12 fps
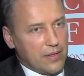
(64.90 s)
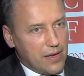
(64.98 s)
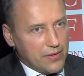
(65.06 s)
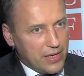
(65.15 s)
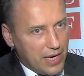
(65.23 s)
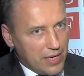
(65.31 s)

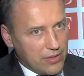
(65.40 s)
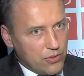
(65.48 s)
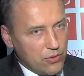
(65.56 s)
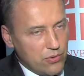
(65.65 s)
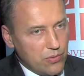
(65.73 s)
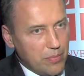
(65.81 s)
There are
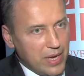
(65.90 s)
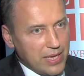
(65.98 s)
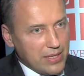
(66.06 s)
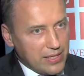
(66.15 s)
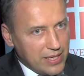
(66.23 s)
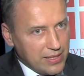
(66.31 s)
two
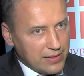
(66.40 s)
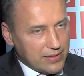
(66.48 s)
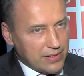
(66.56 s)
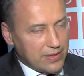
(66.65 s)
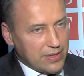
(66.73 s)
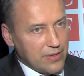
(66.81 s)
main
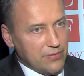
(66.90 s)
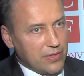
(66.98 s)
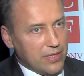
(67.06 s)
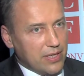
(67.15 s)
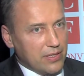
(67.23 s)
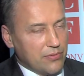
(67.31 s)
things
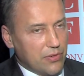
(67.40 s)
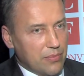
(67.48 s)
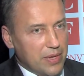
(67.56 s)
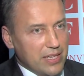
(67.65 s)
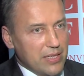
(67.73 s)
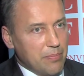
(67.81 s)
different
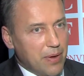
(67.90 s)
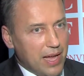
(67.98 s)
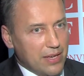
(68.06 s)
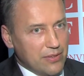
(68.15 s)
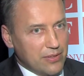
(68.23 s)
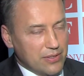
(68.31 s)
from any
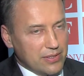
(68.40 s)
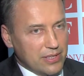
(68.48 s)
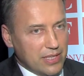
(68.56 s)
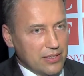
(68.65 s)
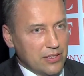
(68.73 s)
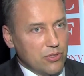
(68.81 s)
panels
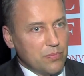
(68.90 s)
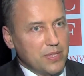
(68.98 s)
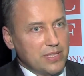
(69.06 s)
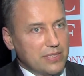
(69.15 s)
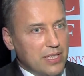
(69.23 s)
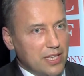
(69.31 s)
and group
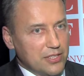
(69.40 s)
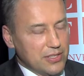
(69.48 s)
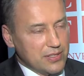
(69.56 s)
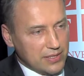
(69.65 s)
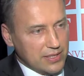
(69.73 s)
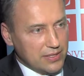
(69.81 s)

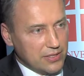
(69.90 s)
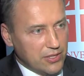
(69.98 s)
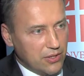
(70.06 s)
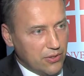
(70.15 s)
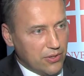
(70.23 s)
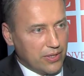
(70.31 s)
discussions and
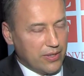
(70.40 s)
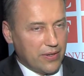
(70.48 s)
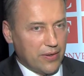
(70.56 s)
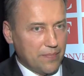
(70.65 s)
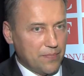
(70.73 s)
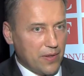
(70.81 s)
so on.
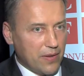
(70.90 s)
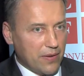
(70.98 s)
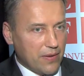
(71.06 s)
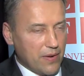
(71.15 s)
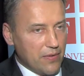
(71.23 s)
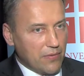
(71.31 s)

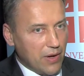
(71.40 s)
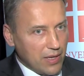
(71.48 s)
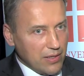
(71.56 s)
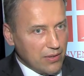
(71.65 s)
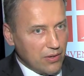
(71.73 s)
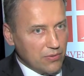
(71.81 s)

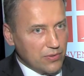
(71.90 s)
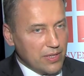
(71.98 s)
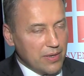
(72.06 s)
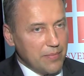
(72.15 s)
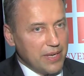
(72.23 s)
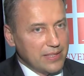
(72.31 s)
One of
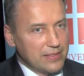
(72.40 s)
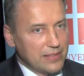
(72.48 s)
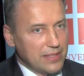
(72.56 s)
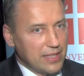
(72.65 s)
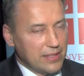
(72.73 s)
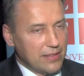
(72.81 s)
them is
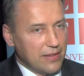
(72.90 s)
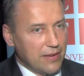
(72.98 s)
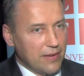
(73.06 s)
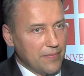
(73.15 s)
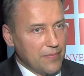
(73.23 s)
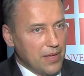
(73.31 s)

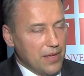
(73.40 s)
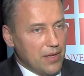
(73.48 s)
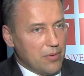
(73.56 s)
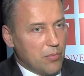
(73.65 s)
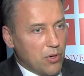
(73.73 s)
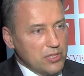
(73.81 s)
that
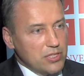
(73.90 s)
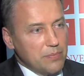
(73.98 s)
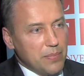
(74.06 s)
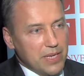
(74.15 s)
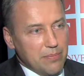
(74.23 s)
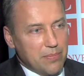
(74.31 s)

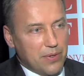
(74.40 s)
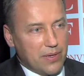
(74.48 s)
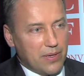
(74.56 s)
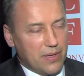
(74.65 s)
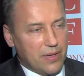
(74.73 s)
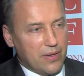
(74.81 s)
most
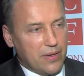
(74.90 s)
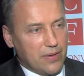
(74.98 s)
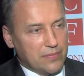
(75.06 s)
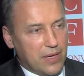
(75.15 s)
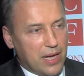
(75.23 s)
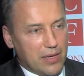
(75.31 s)
people
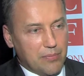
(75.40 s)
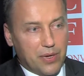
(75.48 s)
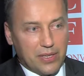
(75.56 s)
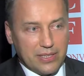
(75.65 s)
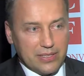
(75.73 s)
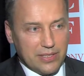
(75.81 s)
are
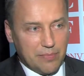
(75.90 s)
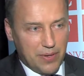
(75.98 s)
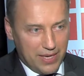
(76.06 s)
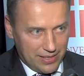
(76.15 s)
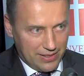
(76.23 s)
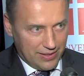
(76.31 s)

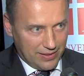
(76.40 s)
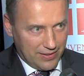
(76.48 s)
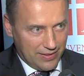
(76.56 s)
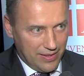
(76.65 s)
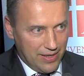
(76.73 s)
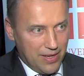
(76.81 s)
participating.
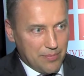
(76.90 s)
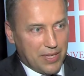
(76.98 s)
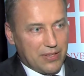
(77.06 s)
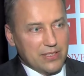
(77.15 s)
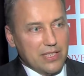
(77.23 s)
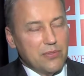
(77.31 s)

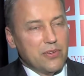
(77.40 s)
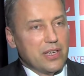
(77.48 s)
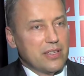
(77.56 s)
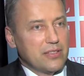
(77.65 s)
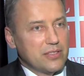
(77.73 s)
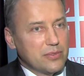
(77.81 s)
Because if you
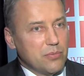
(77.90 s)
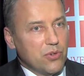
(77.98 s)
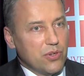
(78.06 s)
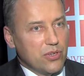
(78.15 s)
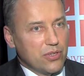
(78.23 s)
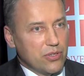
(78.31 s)
are in a
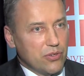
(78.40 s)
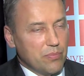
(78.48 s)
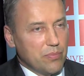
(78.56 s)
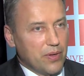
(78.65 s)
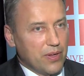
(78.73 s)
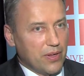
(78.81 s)
smaller
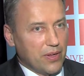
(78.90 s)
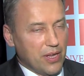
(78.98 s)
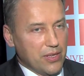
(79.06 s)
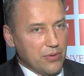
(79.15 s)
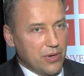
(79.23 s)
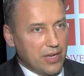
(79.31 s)
group,
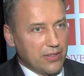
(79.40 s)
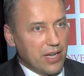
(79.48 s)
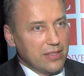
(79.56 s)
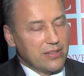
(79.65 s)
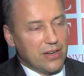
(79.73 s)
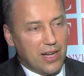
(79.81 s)
you are
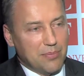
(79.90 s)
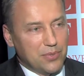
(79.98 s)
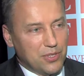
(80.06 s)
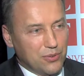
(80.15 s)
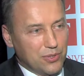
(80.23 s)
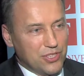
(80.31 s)
rather
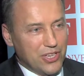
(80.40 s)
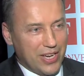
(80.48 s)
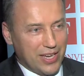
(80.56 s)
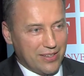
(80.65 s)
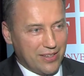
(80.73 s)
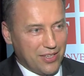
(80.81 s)
up to
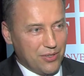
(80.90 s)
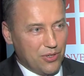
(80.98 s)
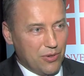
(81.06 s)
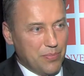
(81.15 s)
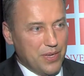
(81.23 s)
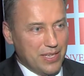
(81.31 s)
share your
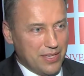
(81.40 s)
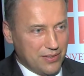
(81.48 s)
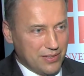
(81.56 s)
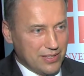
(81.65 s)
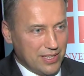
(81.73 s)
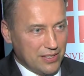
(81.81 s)

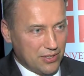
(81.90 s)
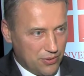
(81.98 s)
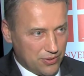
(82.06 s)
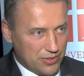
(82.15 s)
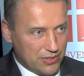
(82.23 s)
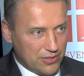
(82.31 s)
opinions and
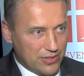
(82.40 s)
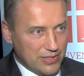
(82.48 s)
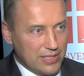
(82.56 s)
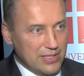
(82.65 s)
concerns.